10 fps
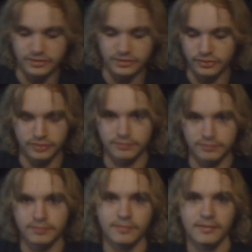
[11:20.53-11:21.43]
to just
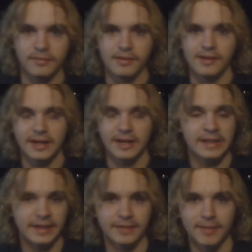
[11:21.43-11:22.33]

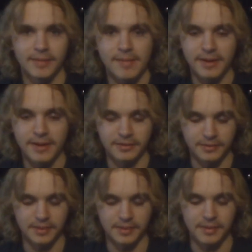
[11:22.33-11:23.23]
click in my mind, you
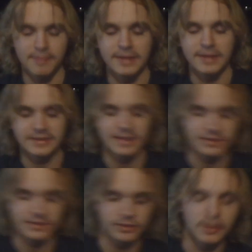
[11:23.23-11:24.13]
know, it made
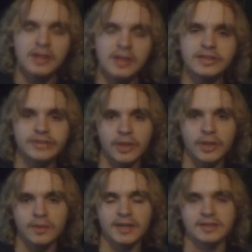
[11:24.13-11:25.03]
sense. So
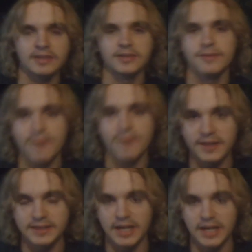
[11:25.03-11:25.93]
slowly I started
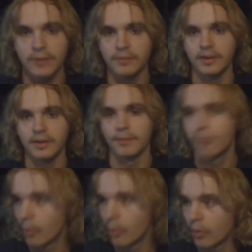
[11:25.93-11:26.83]
phasing out like
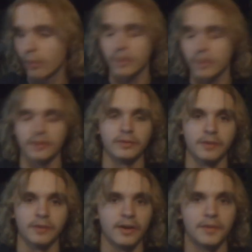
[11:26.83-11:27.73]
pork and
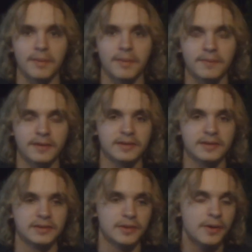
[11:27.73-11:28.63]
other haram
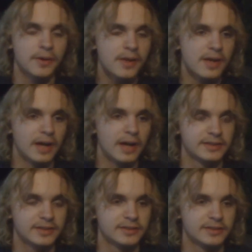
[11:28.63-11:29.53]
things, you know. I
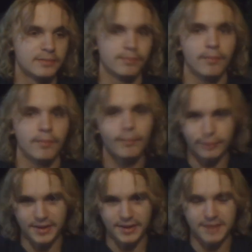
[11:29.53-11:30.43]
started
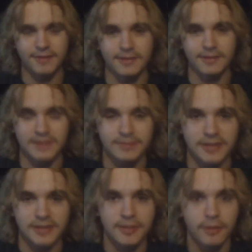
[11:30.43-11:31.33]
praying 5 times
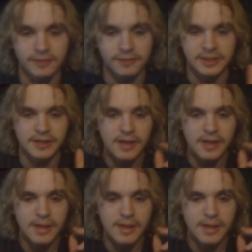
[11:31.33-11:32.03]
a day, but obviously